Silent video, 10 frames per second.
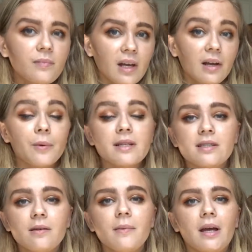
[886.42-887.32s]
I rinse
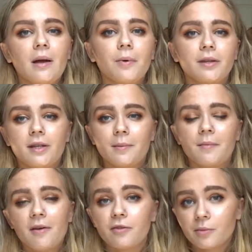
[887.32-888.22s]
them and I put them in
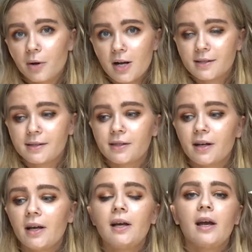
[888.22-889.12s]
my food processor.
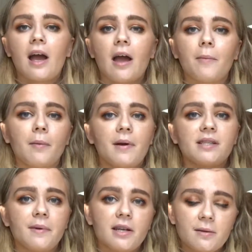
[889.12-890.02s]
I put my
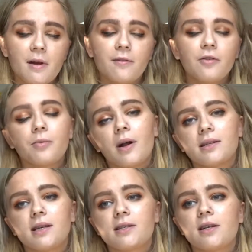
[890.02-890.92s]
spinach in my food
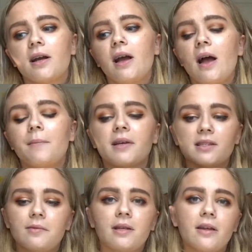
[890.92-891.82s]
processor, mix
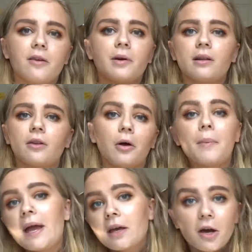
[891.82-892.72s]
them together, put a little
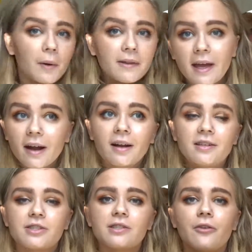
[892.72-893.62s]
panko in there
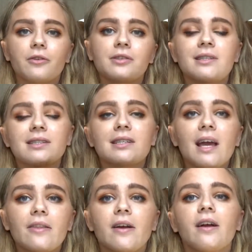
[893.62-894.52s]
just so they'll stick
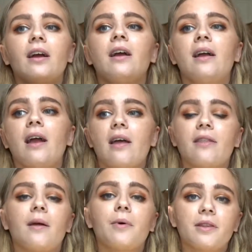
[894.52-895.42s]
together, and then
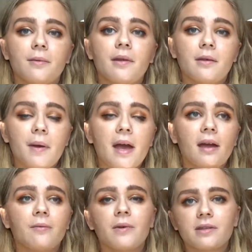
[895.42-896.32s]
I put them in the
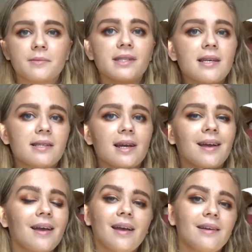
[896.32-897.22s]
pan with some seasoning,
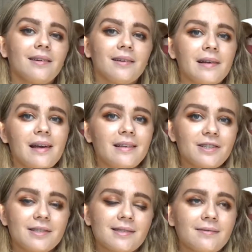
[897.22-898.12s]
and it
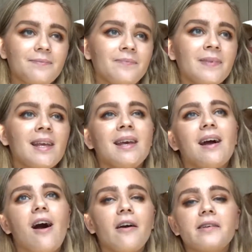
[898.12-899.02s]
just
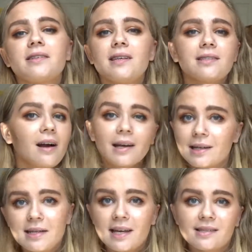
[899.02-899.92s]
obviously is not going to
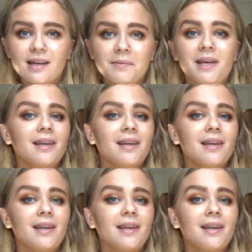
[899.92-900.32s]
taste like meat.